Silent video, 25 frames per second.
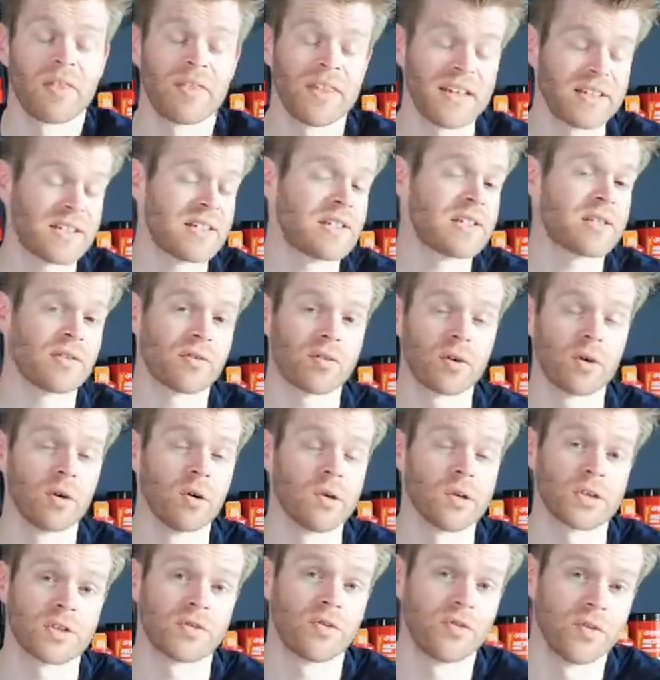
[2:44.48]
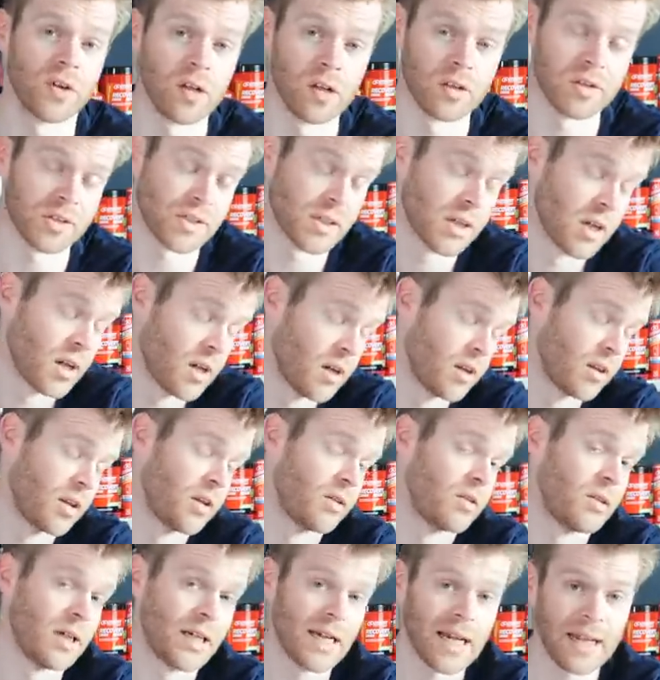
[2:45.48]
This is, of course, false.
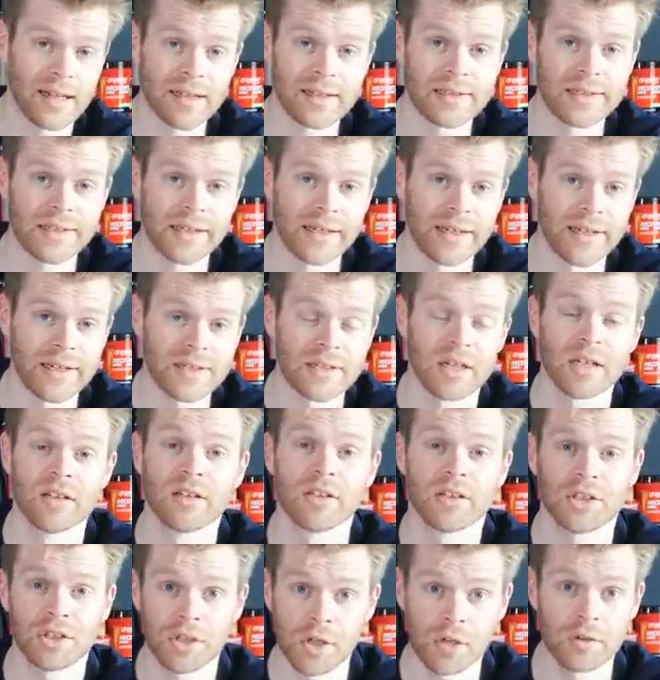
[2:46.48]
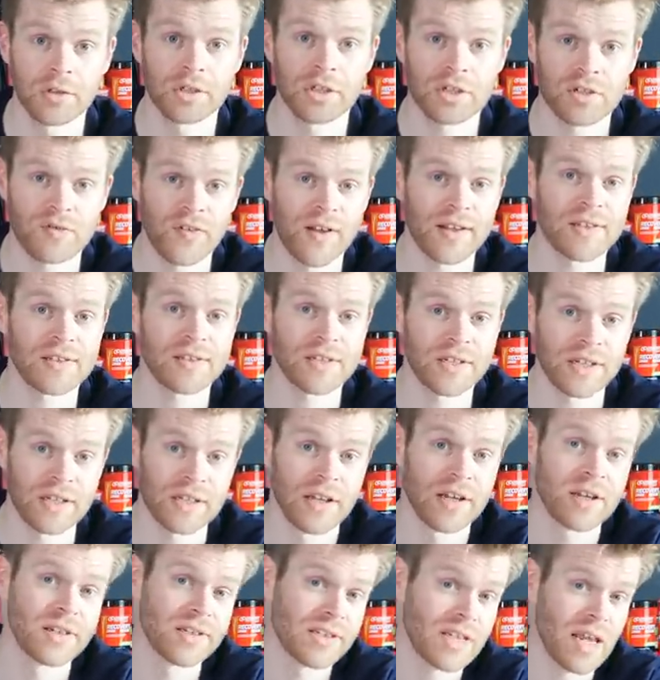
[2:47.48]
And the reality is that John just
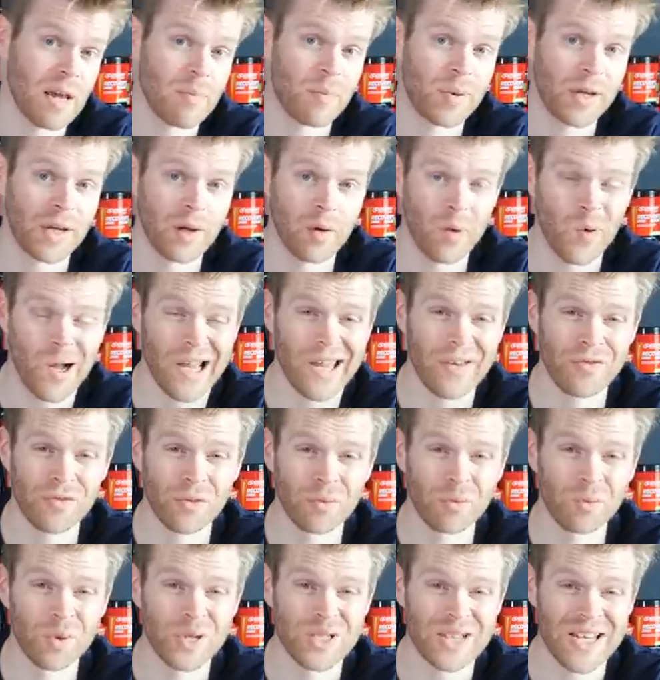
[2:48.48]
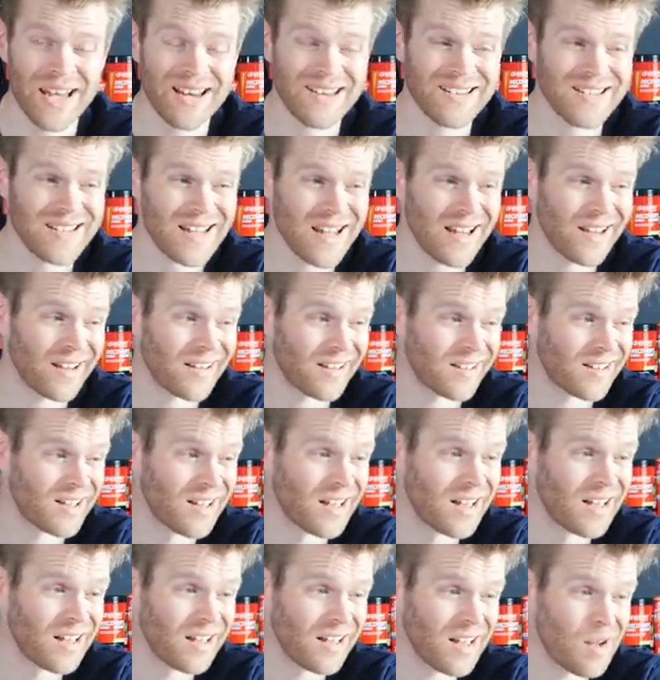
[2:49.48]
fancied stepping away from presenting and
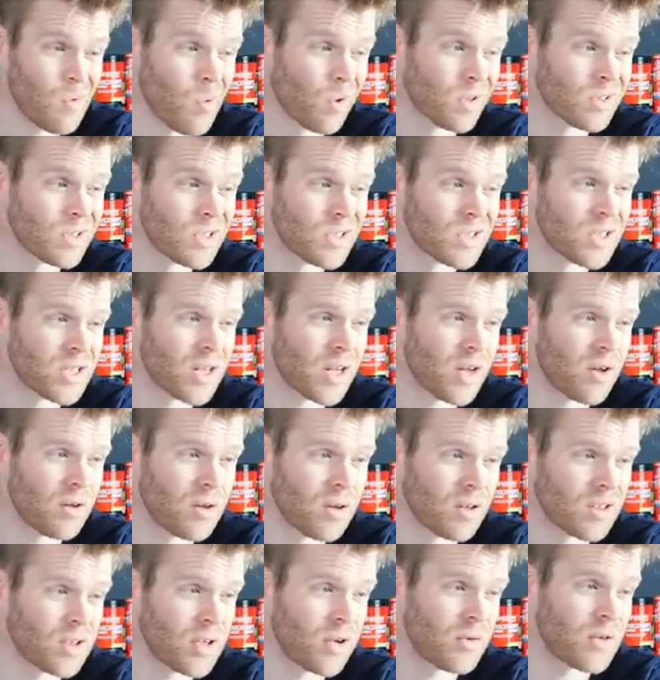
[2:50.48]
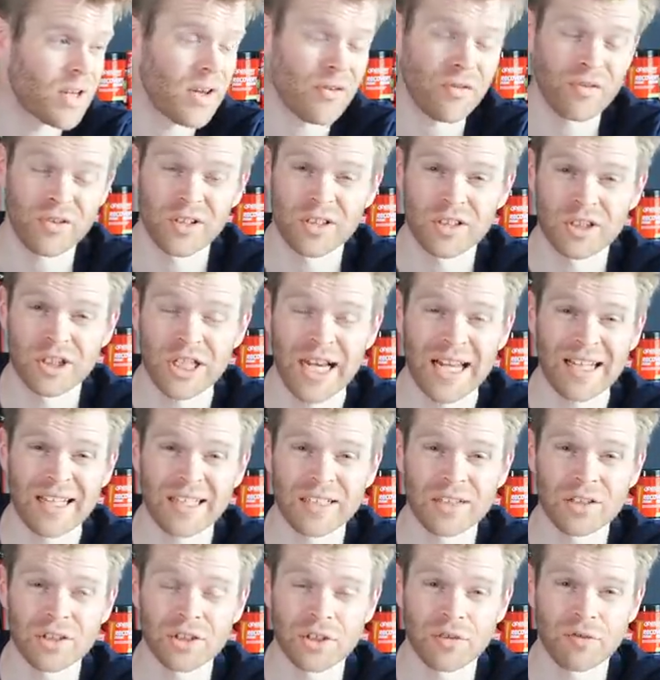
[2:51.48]
he wanted to do a different
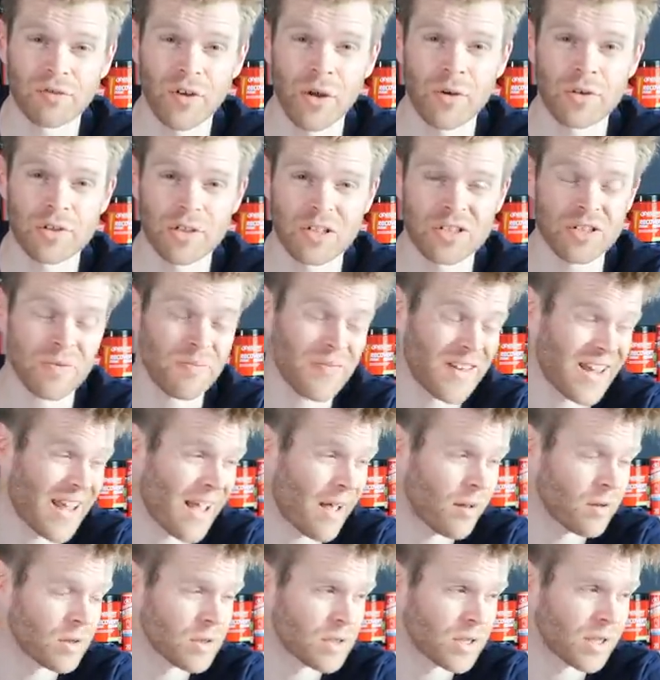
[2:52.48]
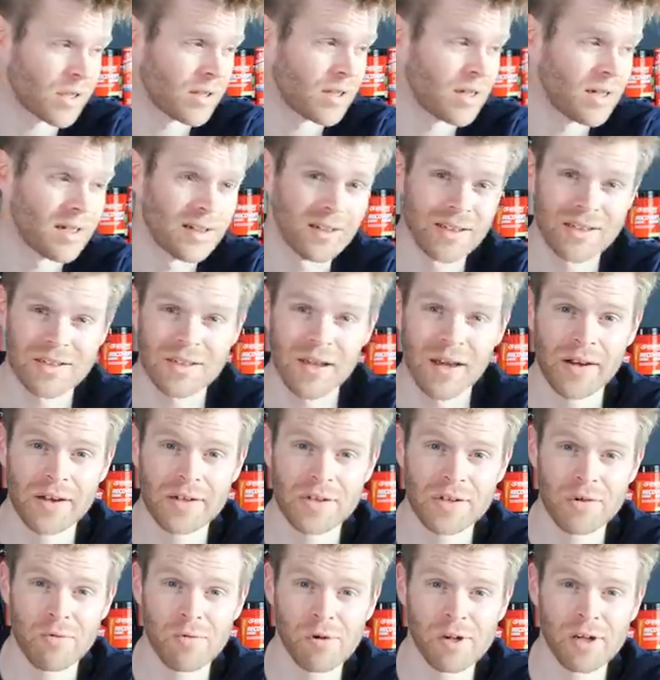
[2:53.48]
challenge and focus on something else and
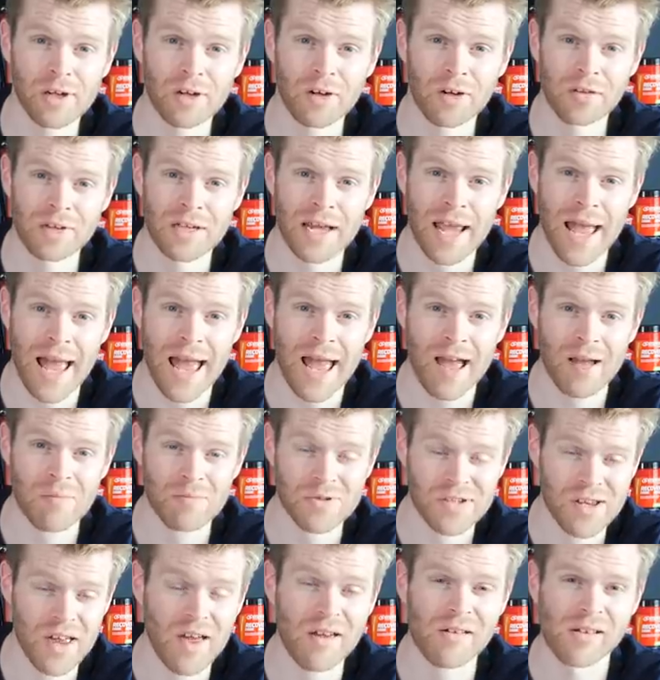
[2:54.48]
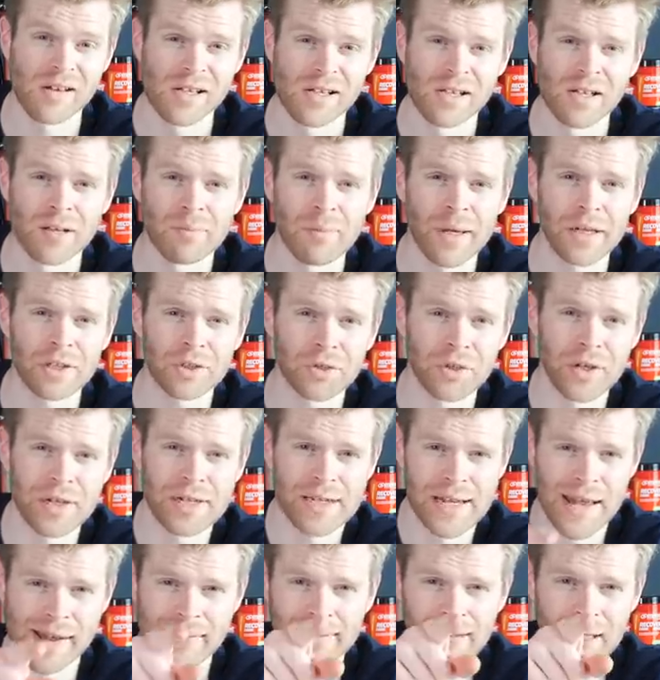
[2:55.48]
decided to work on the app. So make sure
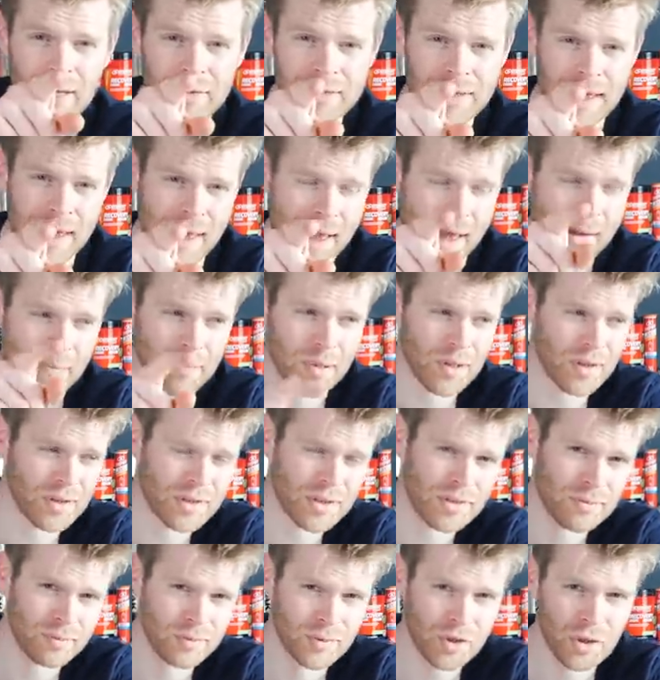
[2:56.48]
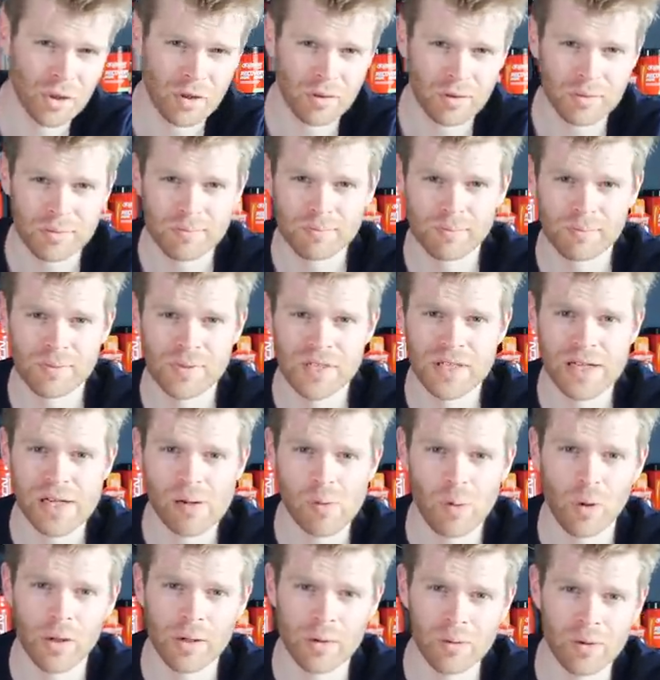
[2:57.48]
you download the app because John will
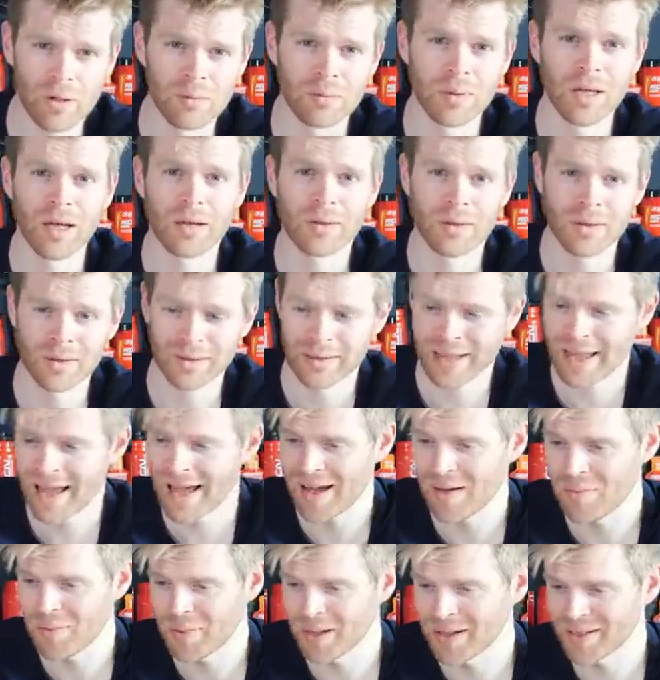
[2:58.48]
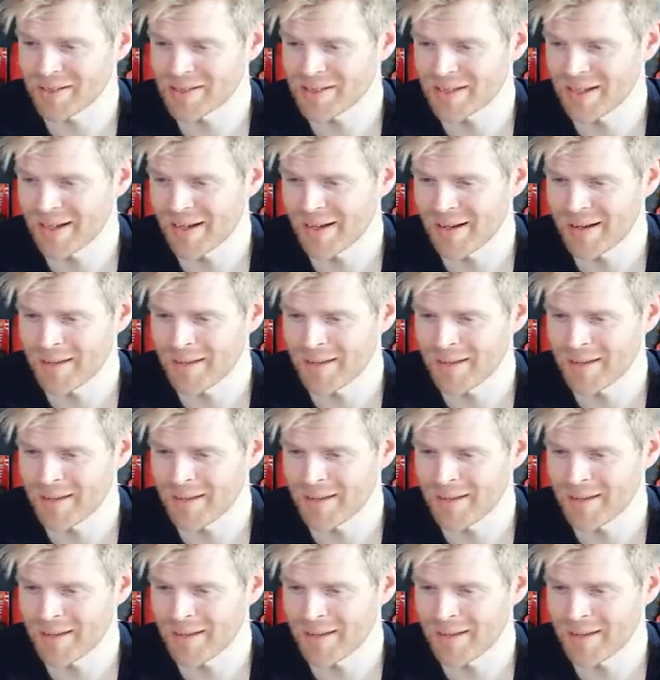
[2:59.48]
see what you upload on there. But